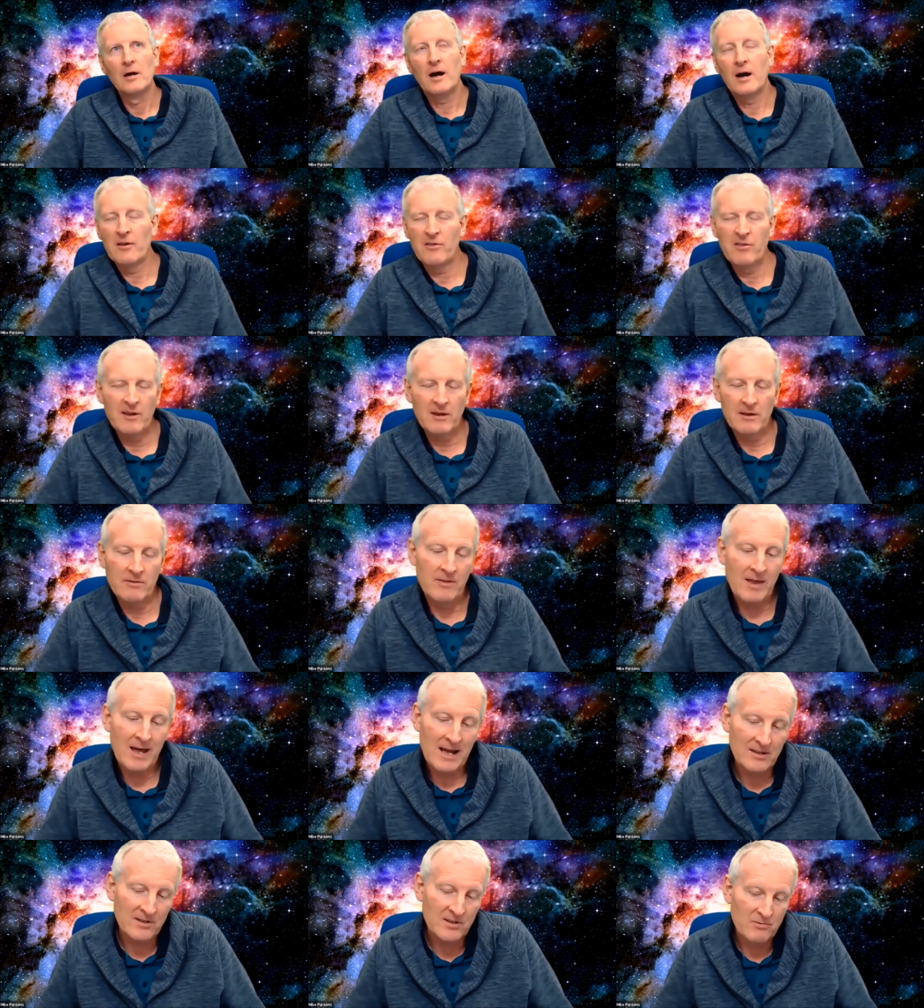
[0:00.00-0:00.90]
I think
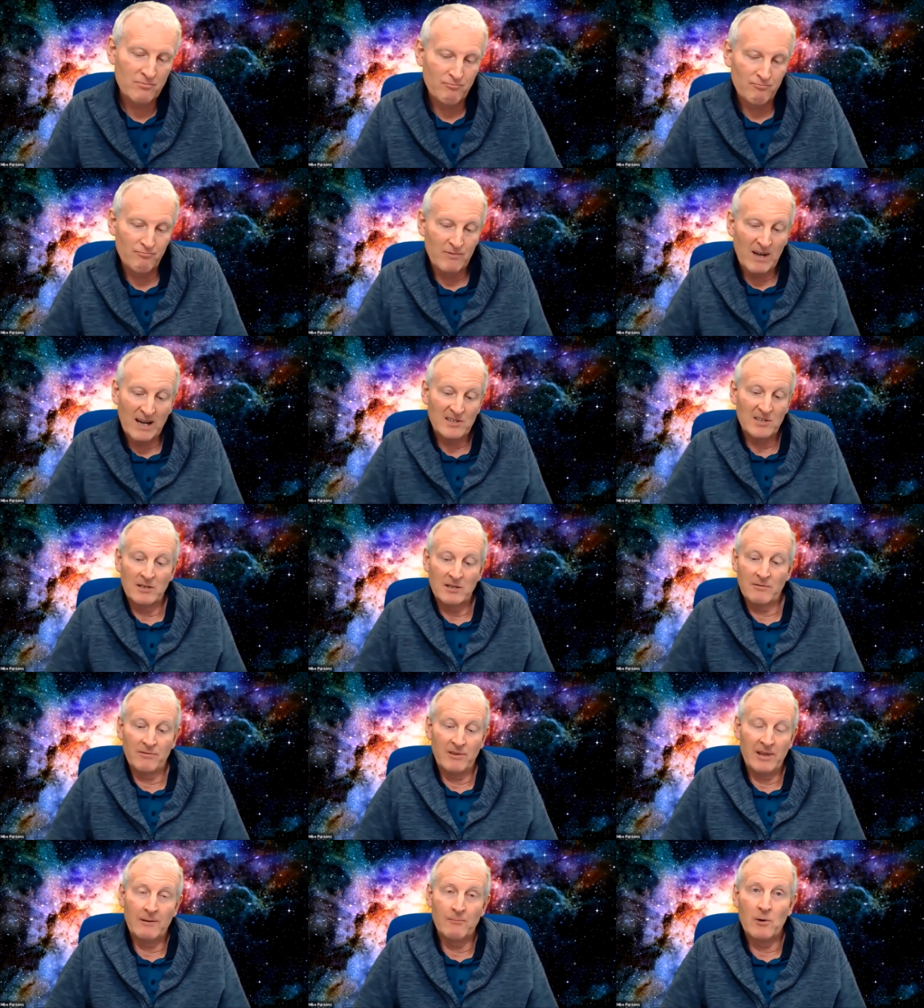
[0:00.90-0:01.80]
that's that's the
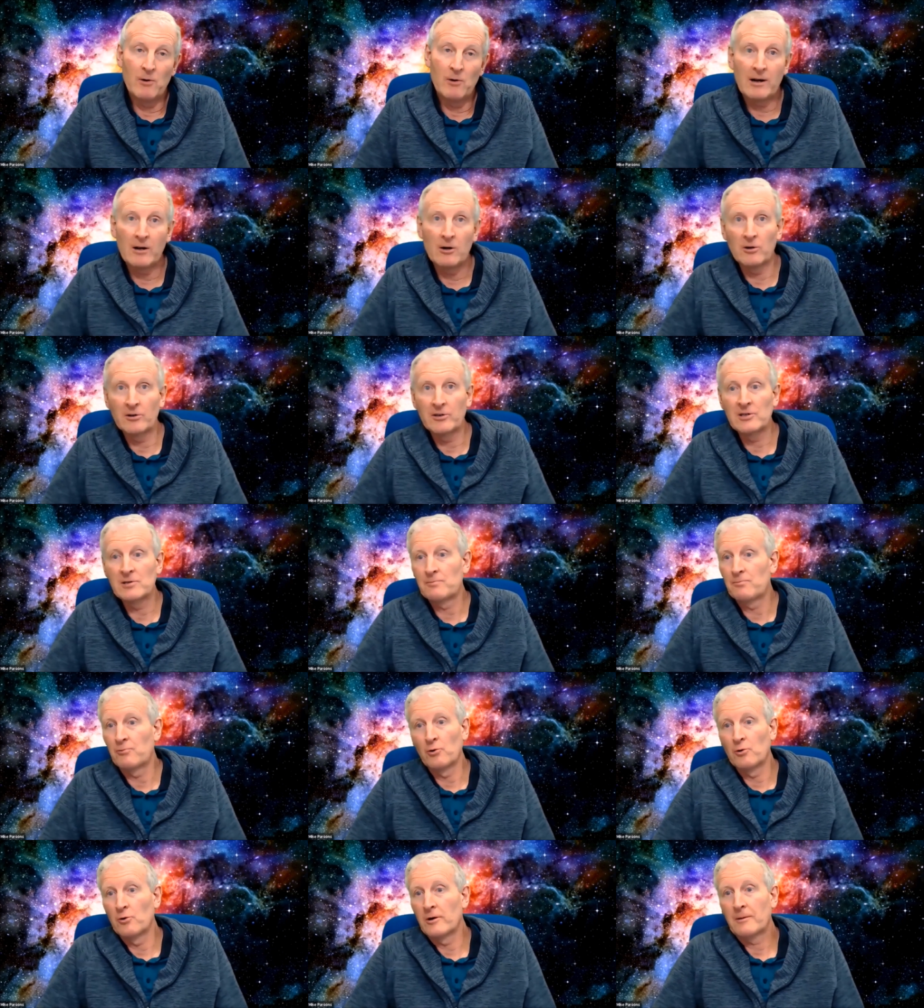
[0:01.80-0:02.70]
thing where God is
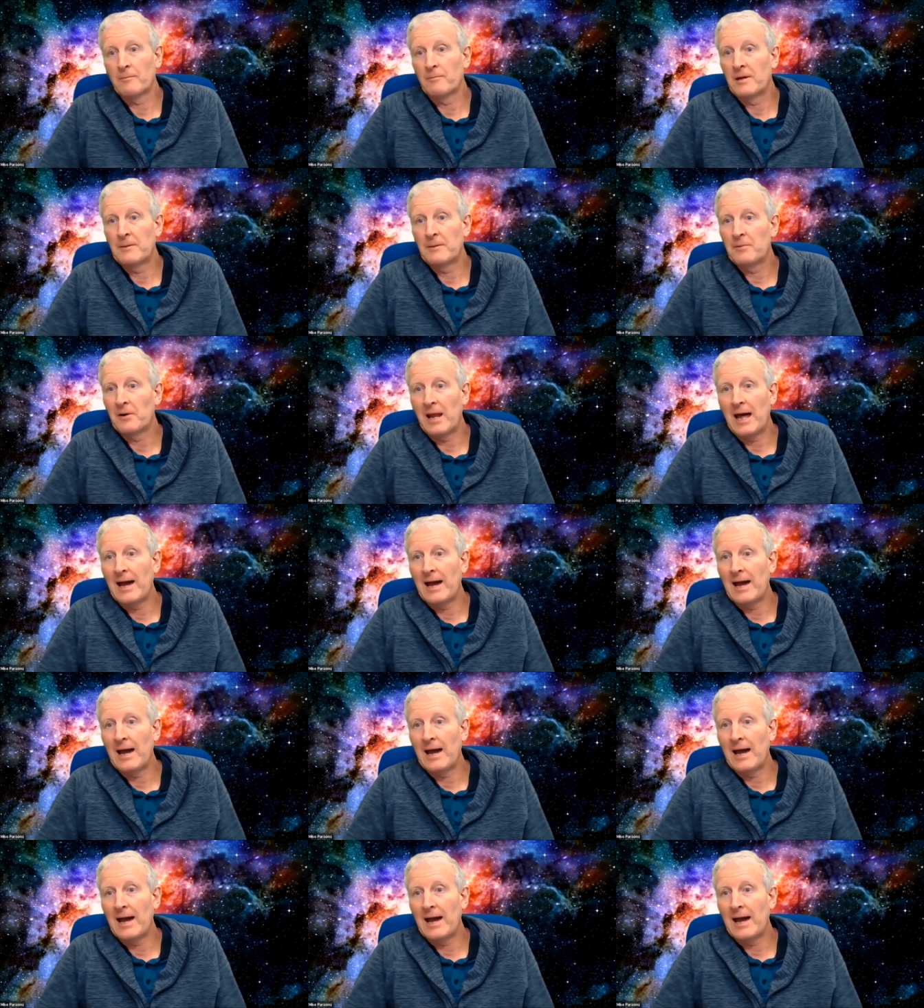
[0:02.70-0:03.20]
drawing people